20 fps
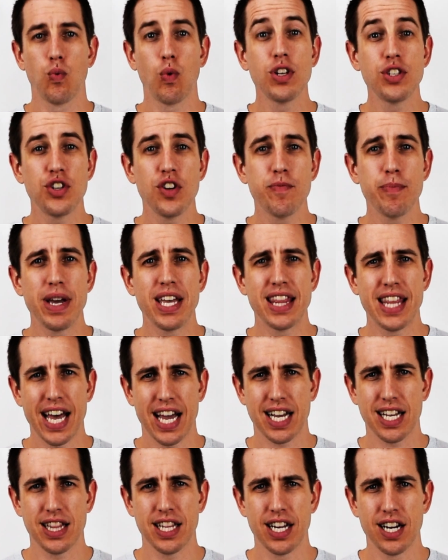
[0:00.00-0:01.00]
Once you've made
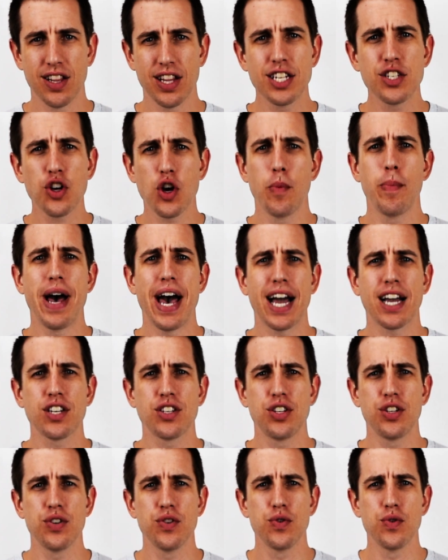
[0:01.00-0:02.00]
that clear, let's go
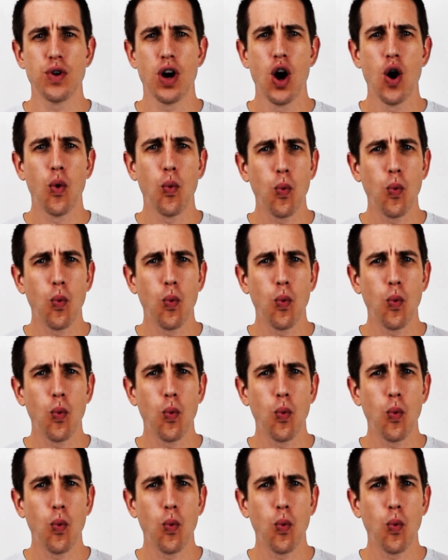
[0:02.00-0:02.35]
back to